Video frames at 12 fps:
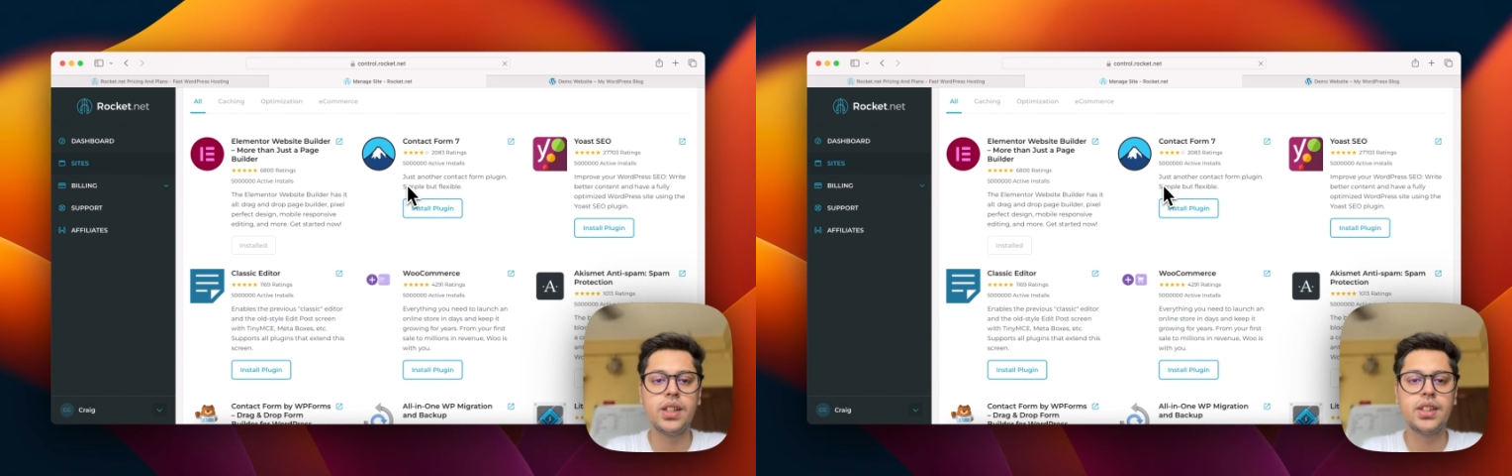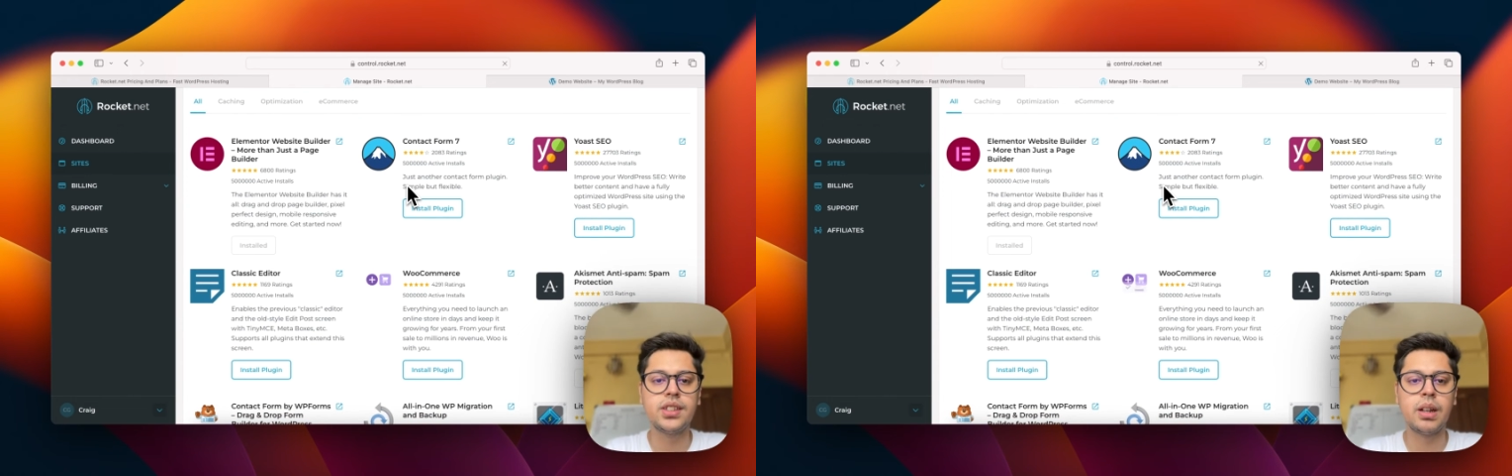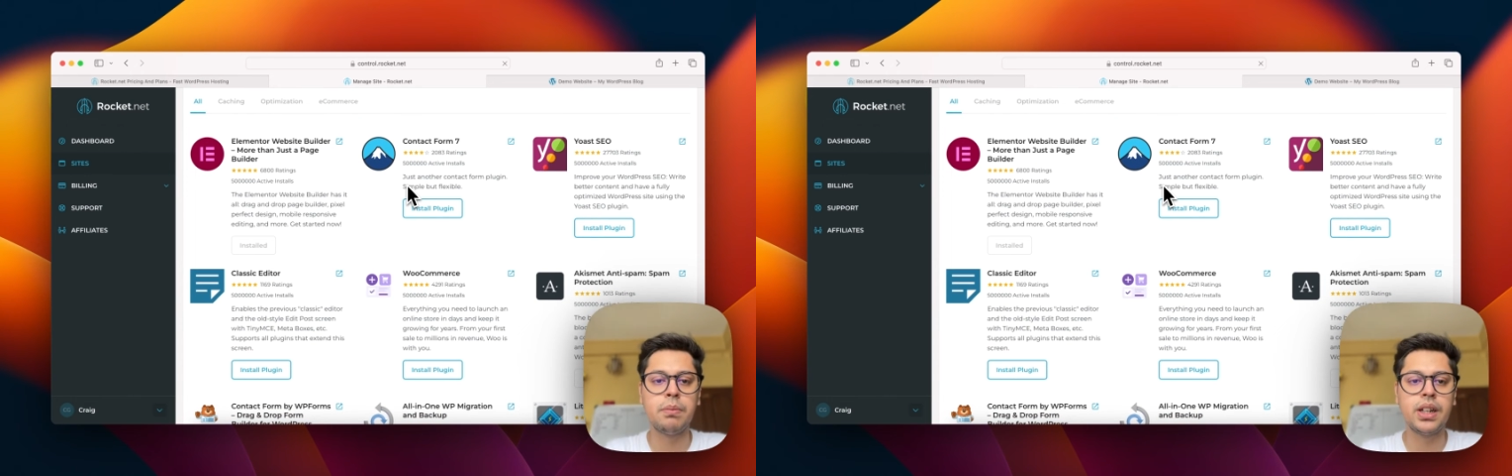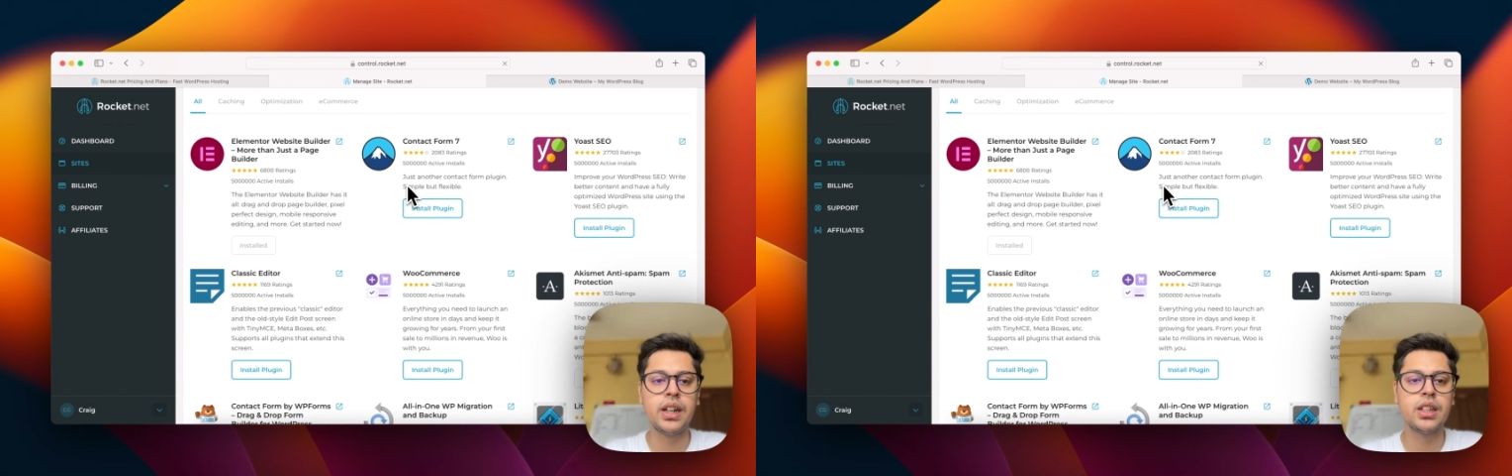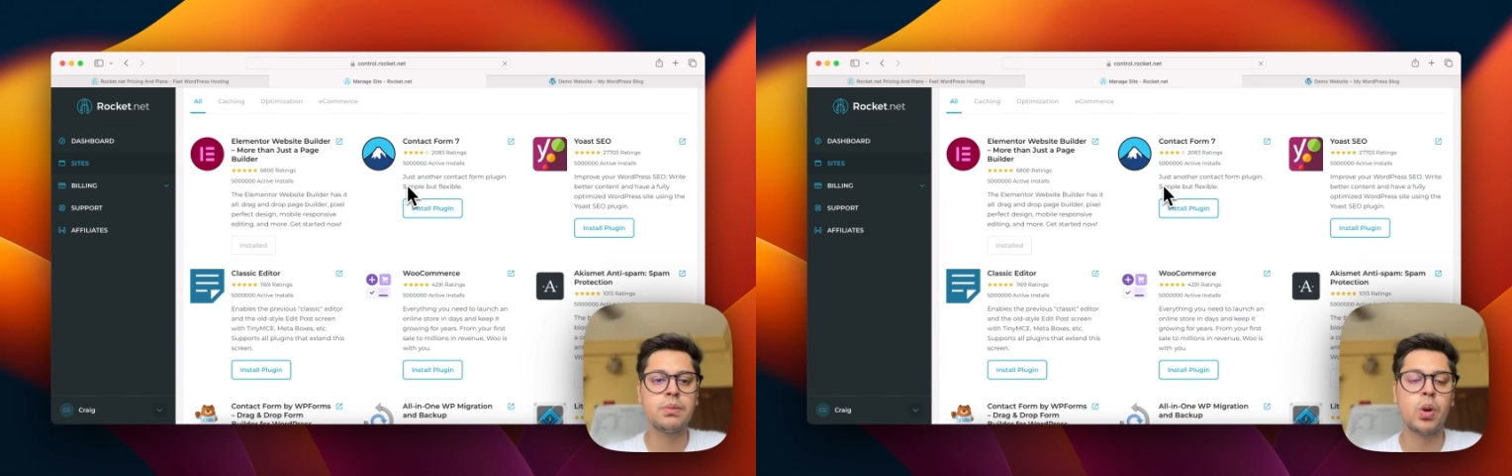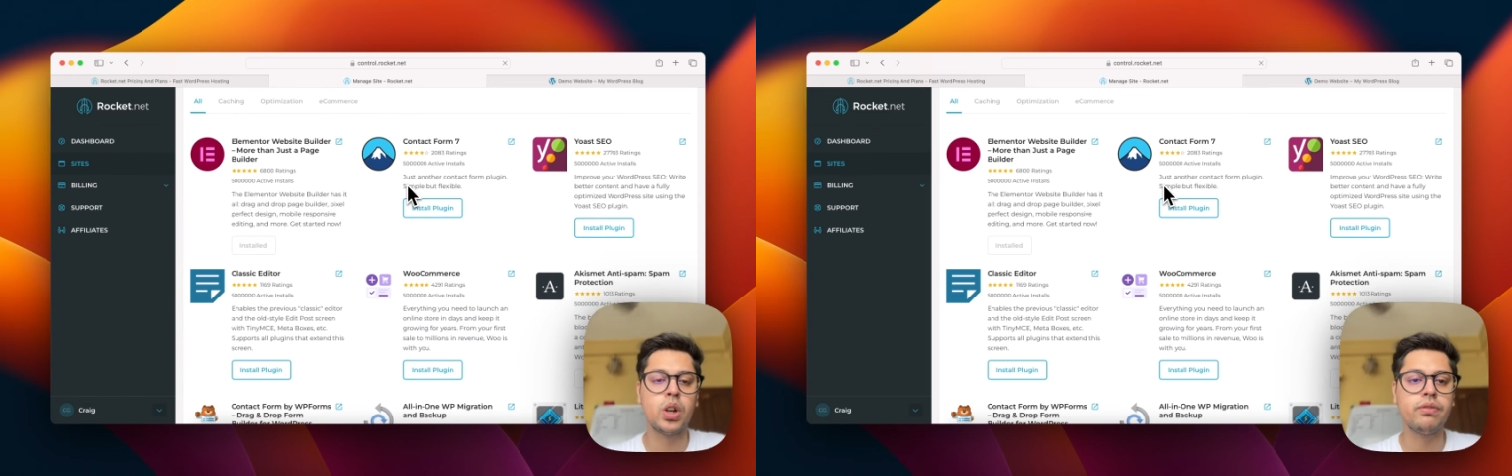So
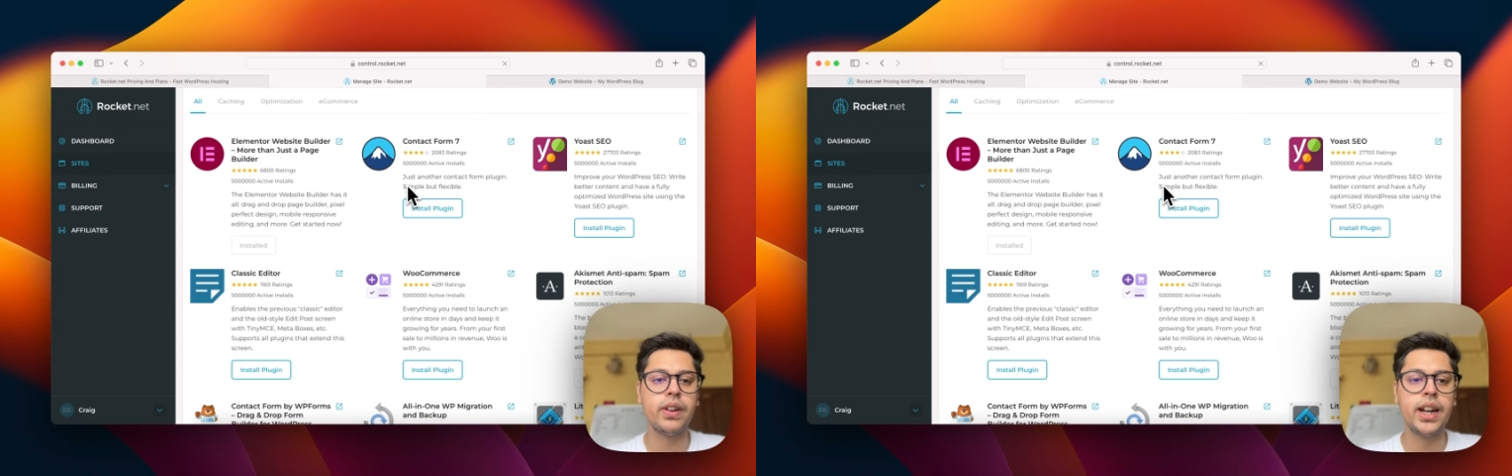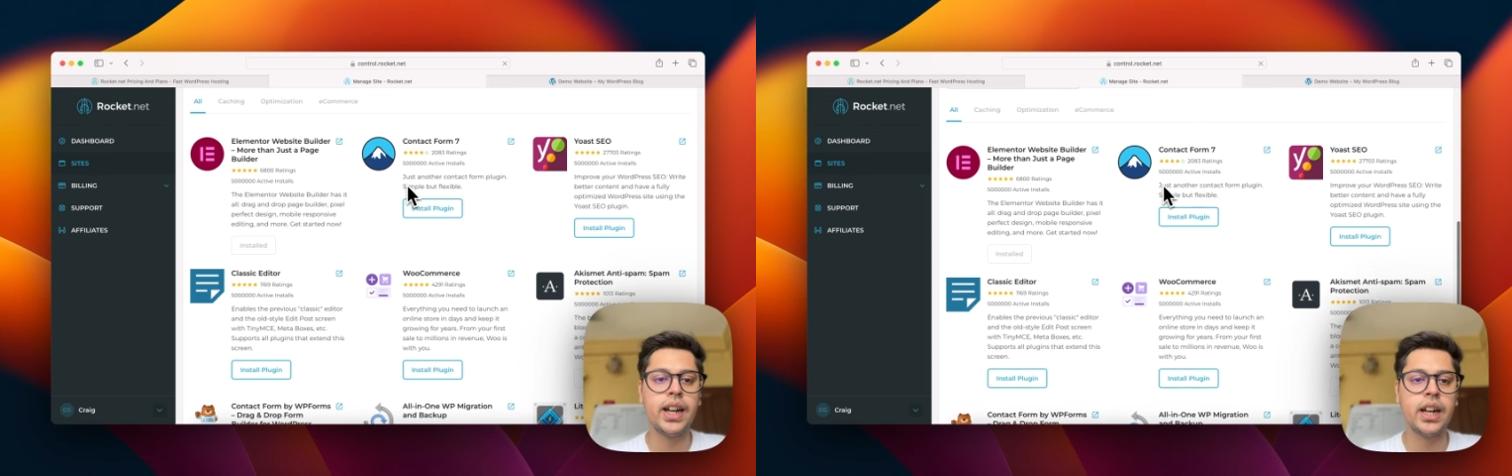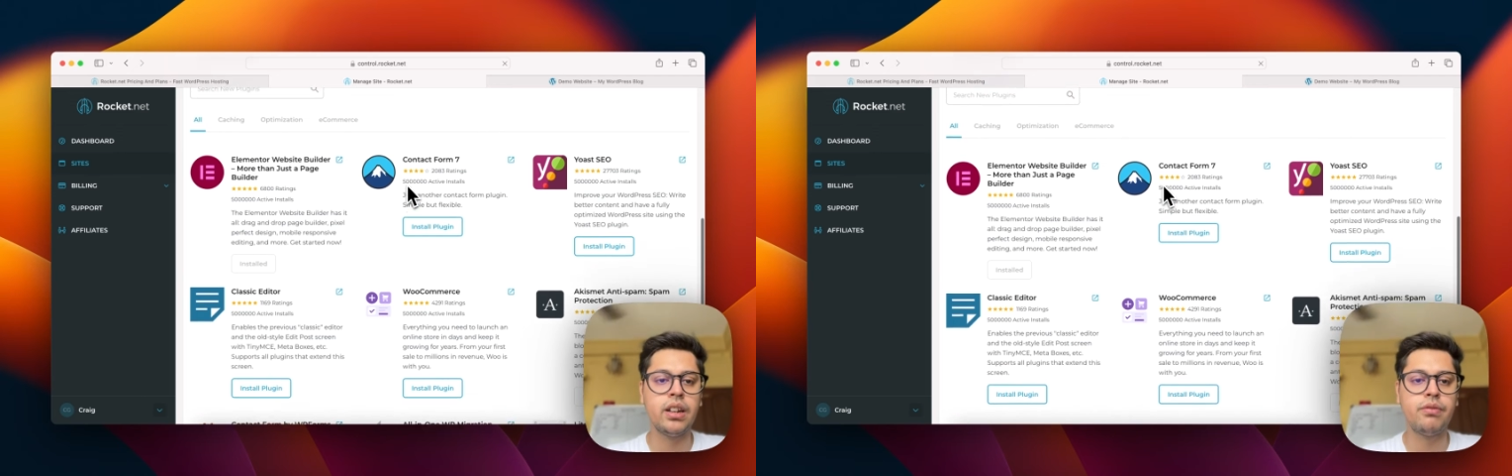this is something that is